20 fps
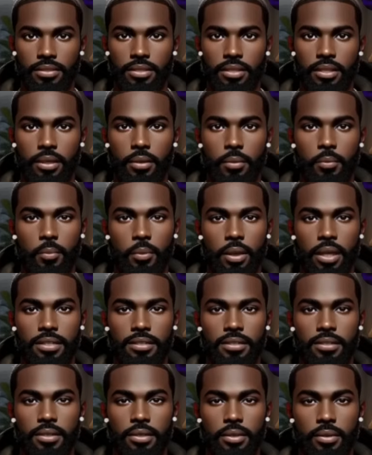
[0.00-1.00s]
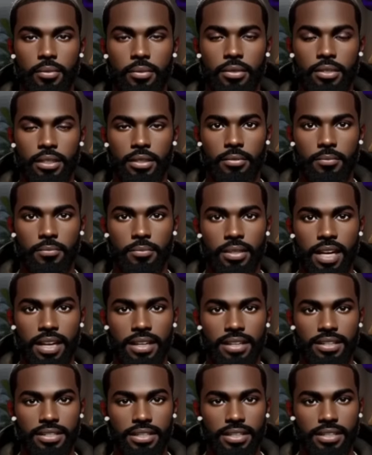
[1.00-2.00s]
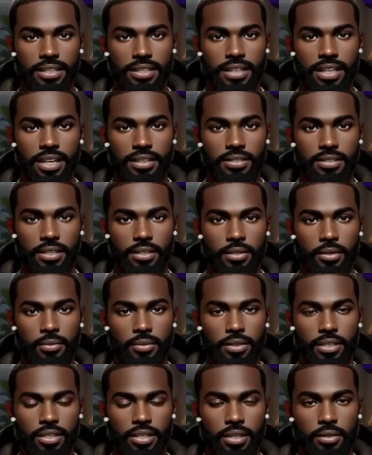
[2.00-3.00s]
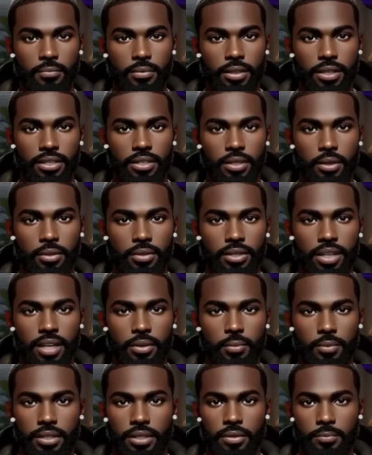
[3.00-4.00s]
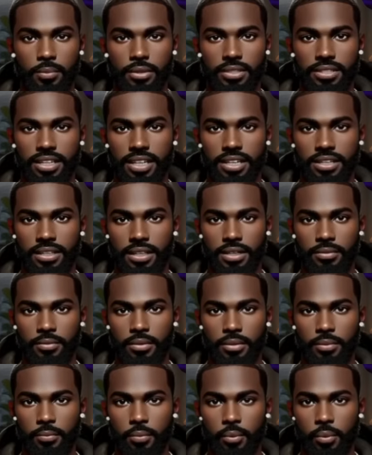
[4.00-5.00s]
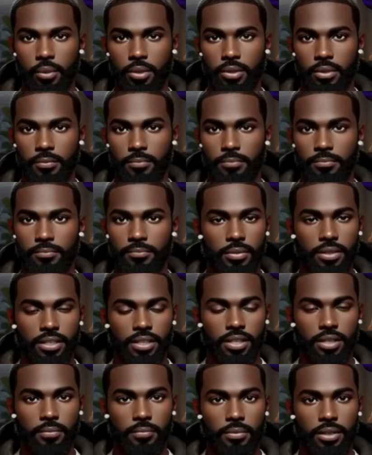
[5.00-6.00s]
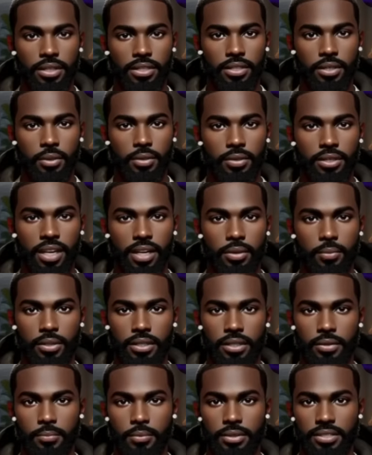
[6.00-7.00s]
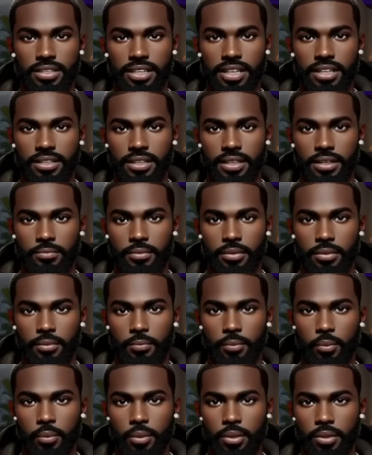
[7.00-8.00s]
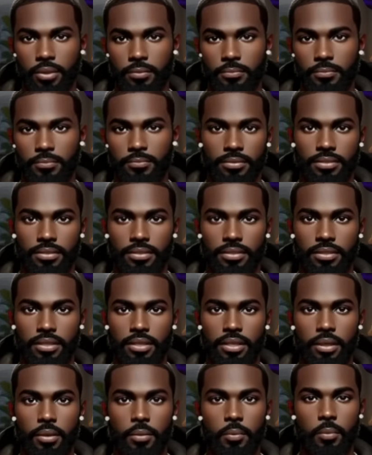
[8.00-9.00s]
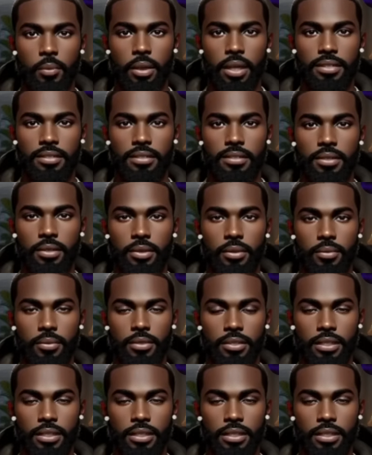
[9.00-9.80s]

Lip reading: It's only going to get worse. Oh my God. I just feel so bad for her. These pictures, I don't want to show the pictures. I'm sure y'all will see the pictures by the time this video come out.